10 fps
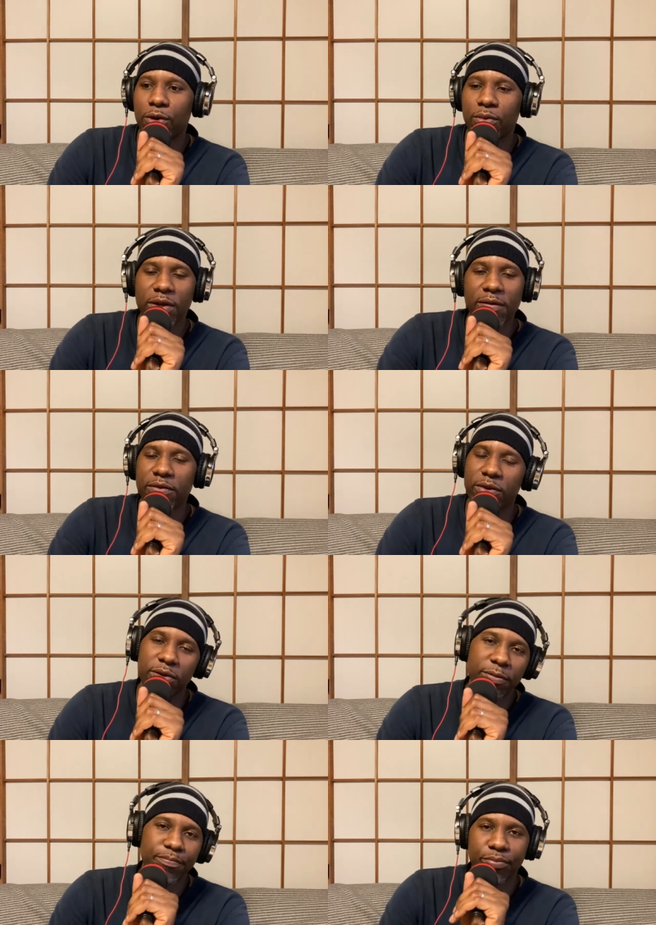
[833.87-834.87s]
whatever
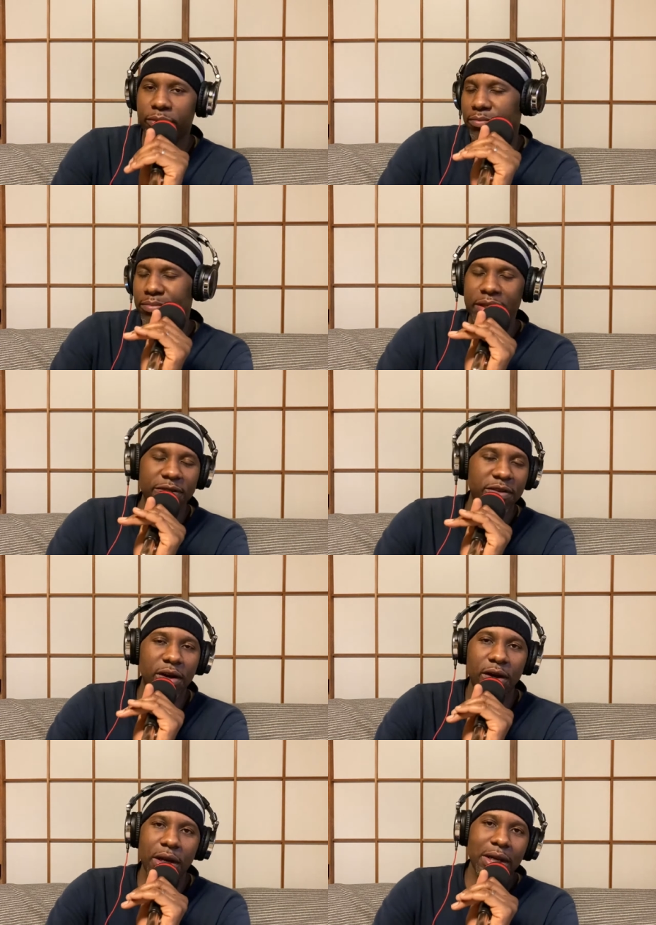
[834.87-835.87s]
your beliefs
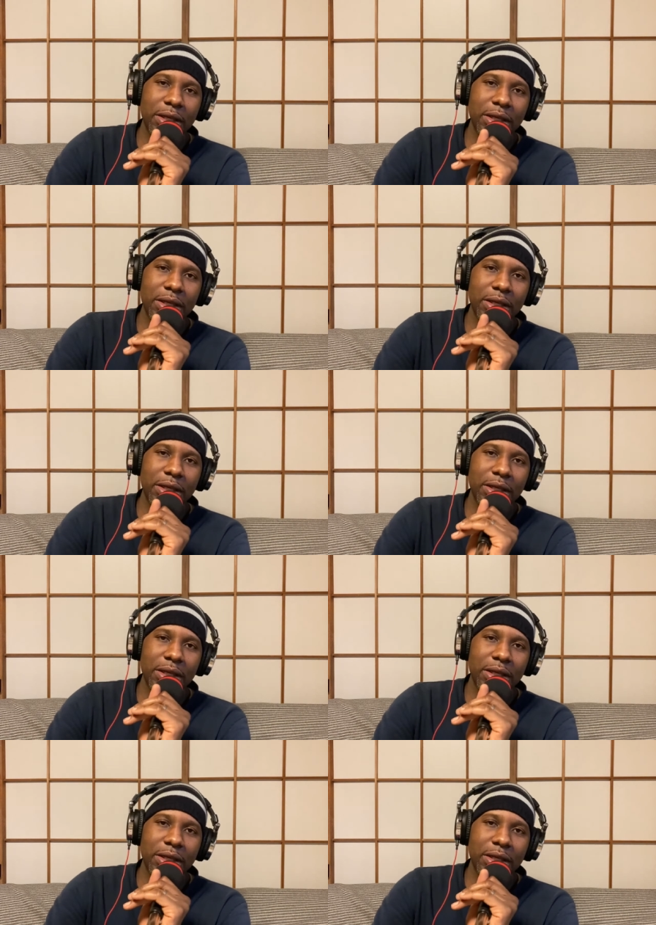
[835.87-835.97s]
are,